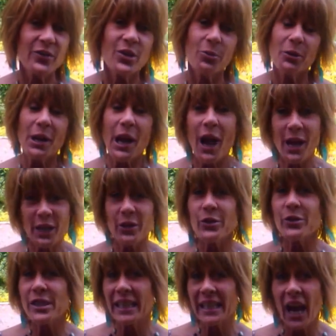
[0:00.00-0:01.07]
So we're not
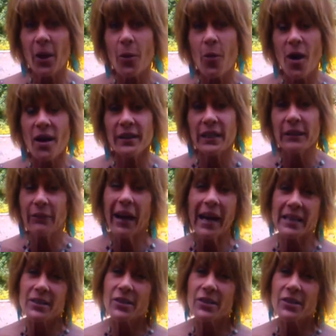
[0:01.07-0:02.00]
using that quality right.